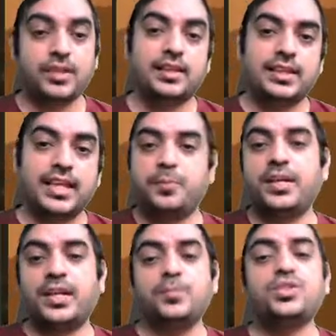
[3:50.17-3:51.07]
that
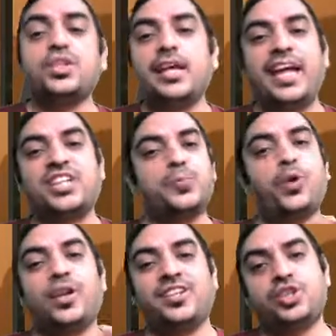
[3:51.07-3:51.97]
becomes
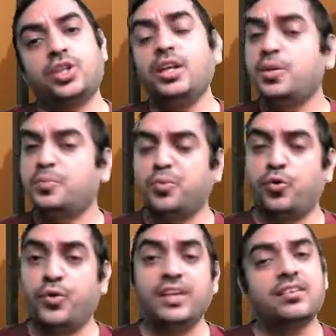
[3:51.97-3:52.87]
exponential
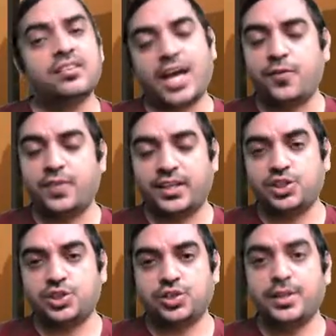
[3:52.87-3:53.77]
moving
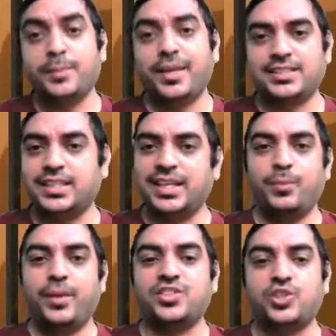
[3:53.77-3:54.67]
average, basically
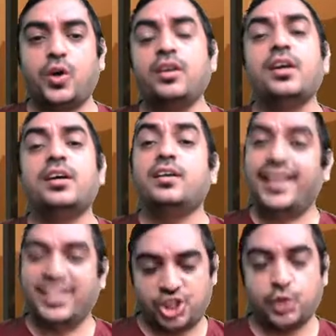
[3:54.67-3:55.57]
based on
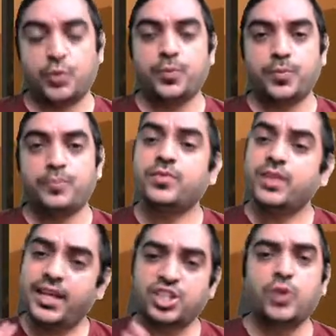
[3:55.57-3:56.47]
ratio.
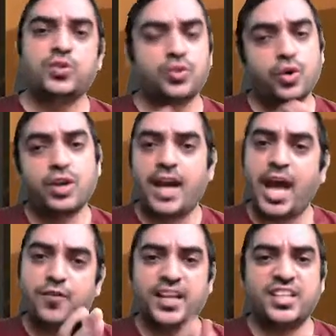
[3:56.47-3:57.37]
It's also
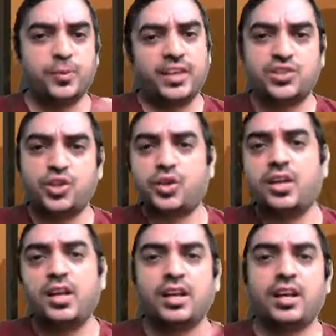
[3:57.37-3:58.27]
average based on
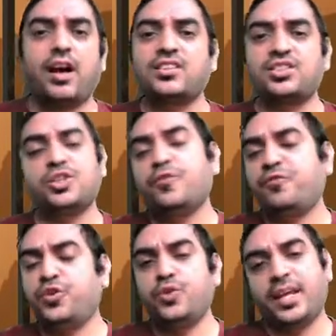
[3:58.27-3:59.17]
last
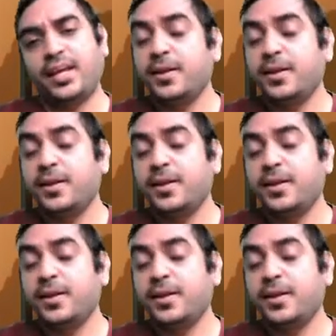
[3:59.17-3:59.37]
few day